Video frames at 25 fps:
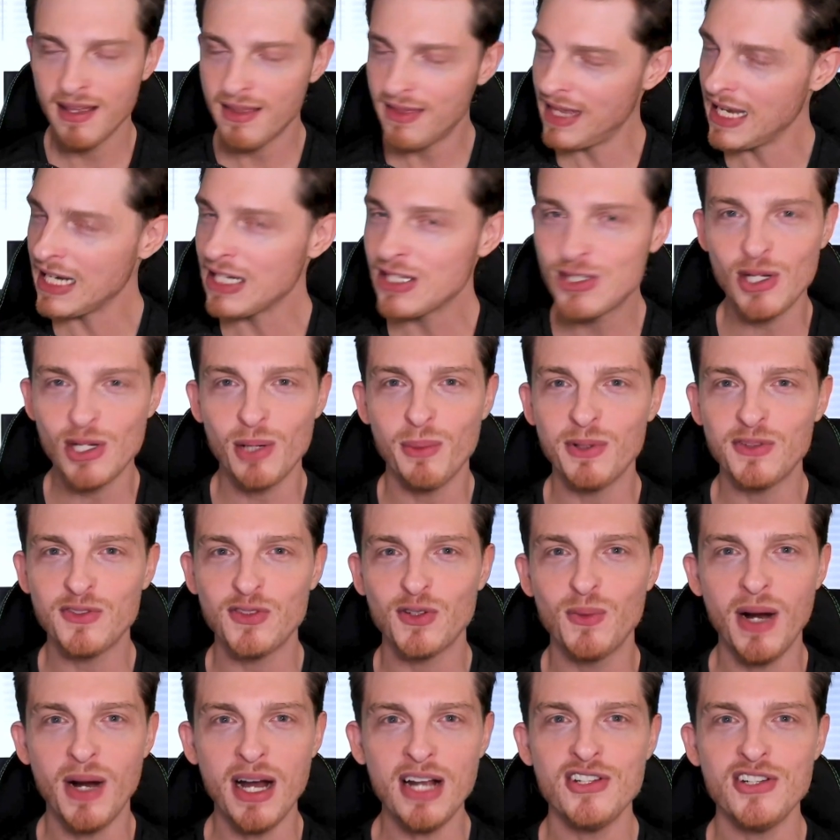Thanks so much
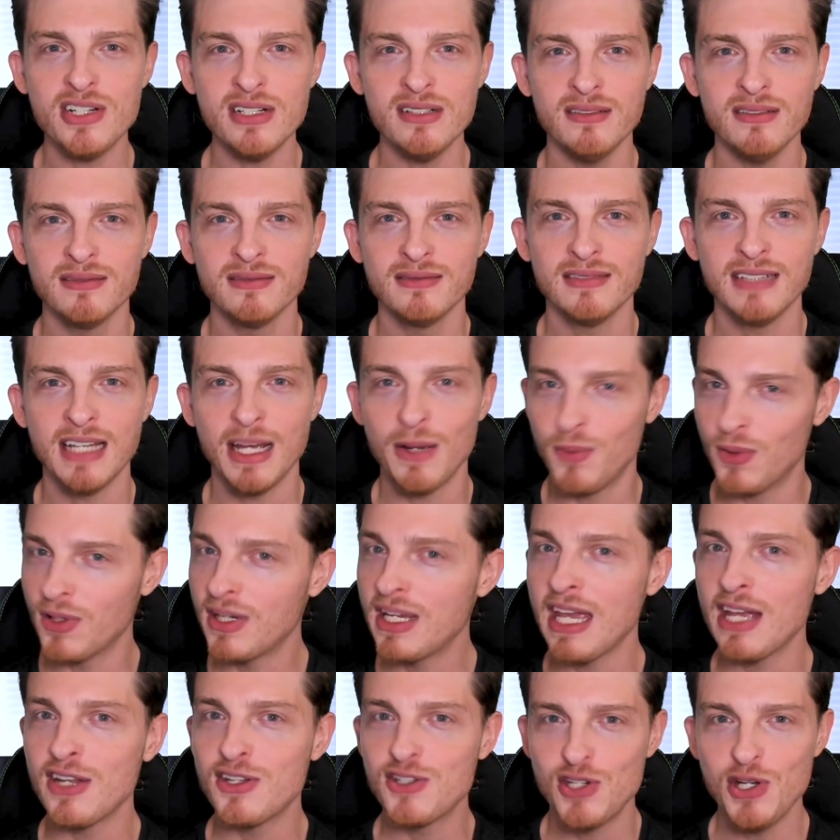for watching, and we'll
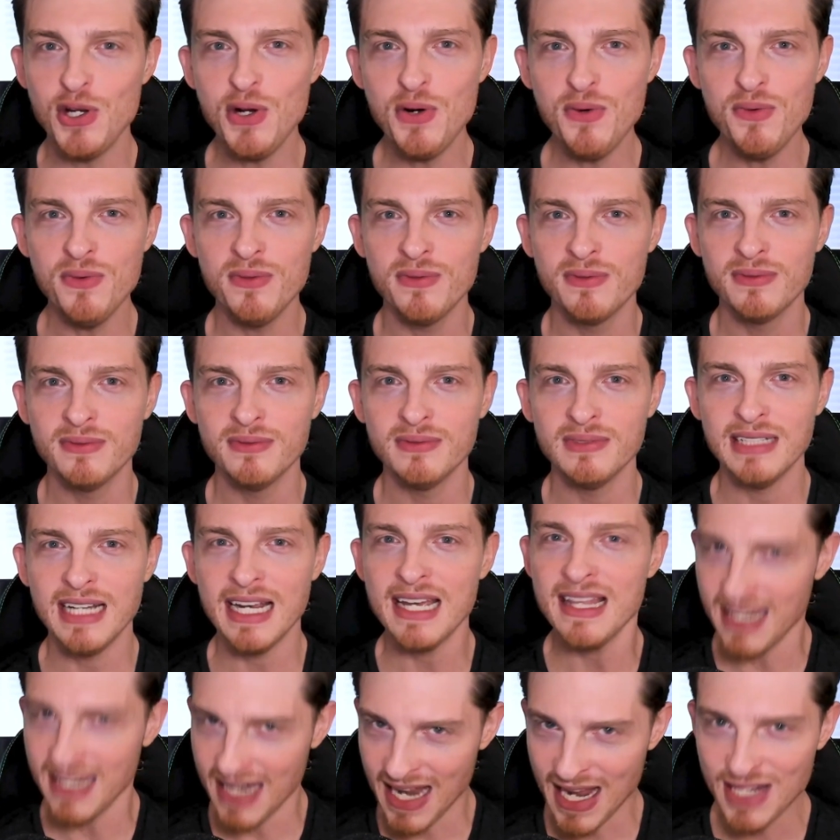catch you
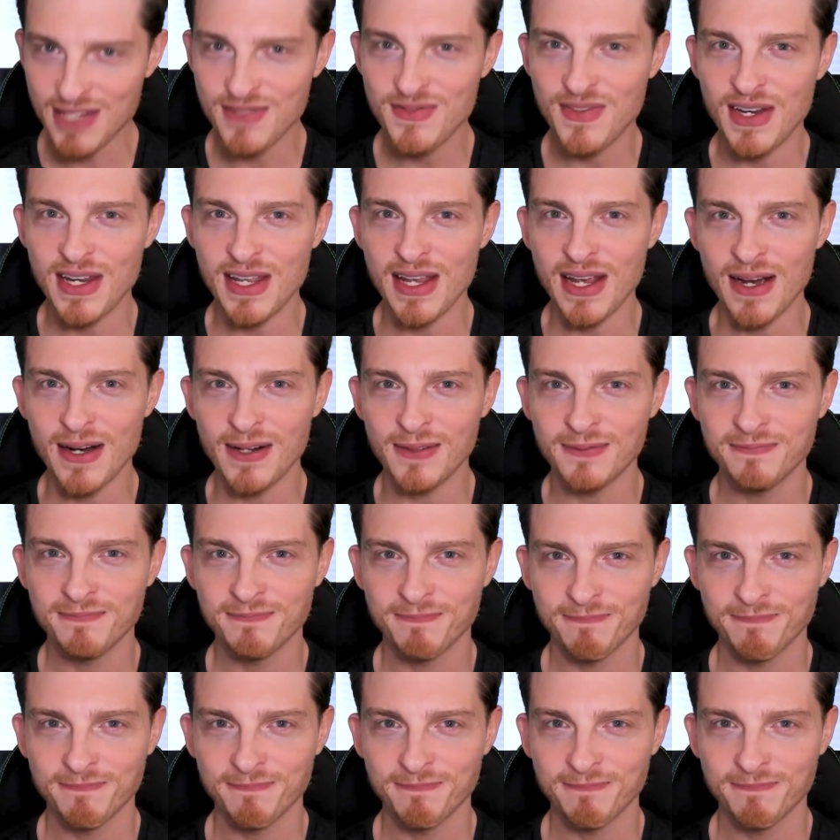in the next video.